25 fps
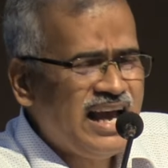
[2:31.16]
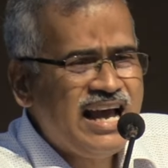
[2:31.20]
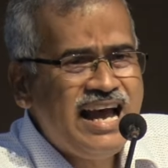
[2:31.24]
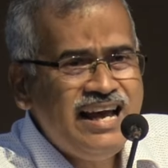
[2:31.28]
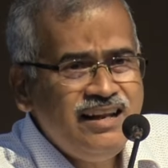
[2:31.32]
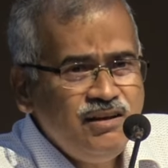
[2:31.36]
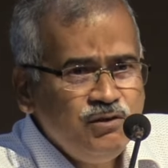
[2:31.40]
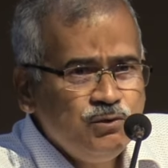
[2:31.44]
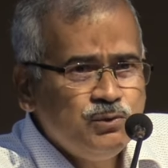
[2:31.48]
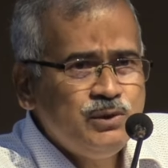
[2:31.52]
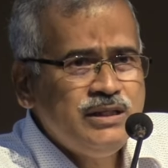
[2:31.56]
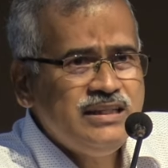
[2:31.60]

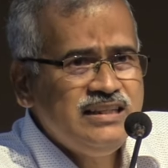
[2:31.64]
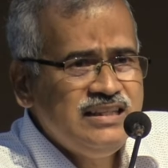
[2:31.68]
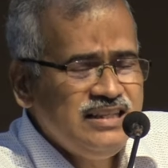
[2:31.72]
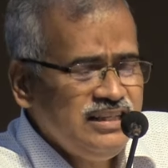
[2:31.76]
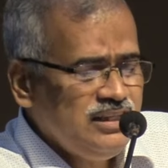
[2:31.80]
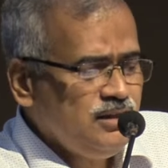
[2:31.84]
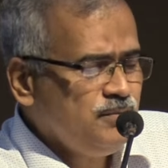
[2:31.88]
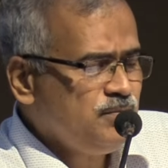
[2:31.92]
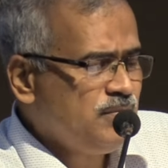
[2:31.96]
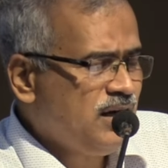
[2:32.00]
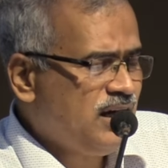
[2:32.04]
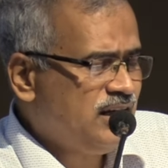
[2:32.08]
and
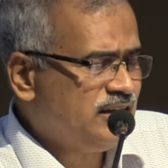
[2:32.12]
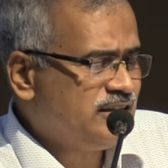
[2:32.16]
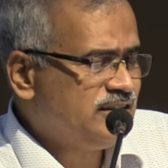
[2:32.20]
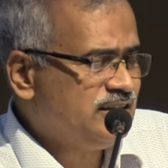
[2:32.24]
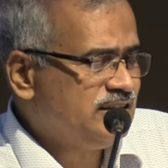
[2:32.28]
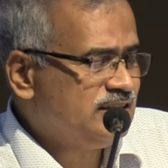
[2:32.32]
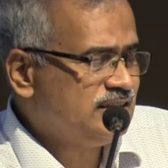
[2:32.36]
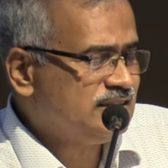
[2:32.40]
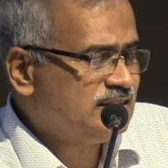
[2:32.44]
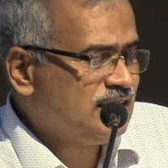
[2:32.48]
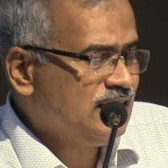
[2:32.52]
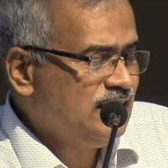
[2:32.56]
within
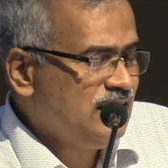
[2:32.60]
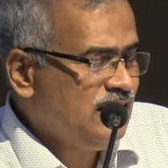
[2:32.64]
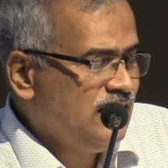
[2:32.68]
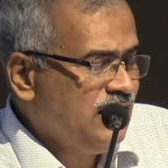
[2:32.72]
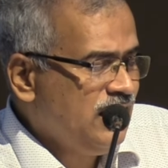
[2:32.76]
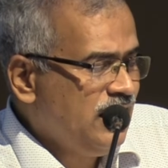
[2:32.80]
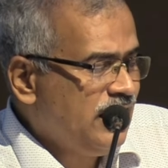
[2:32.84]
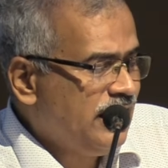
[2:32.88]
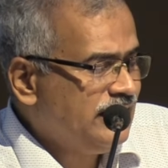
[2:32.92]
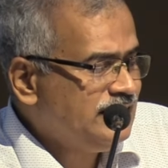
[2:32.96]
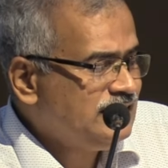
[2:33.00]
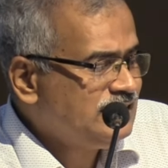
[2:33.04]
parties,
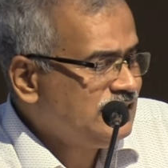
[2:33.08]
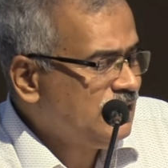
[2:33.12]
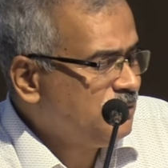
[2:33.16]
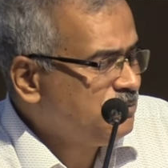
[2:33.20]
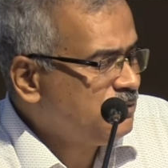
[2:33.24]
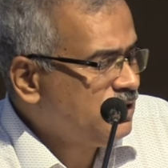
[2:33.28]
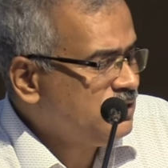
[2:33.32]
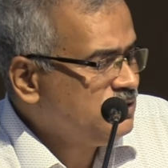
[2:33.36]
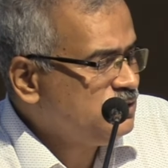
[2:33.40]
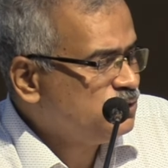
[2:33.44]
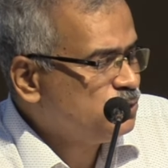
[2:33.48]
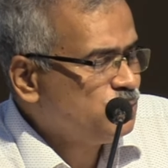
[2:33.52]
and
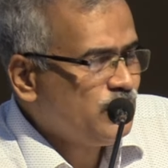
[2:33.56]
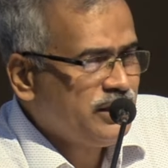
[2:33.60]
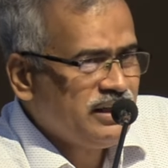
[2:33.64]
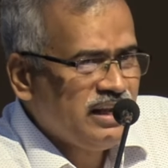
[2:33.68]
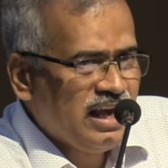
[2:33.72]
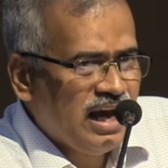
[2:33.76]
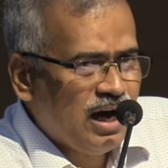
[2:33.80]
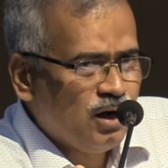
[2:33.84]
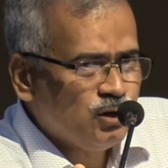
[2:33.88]
sometimes very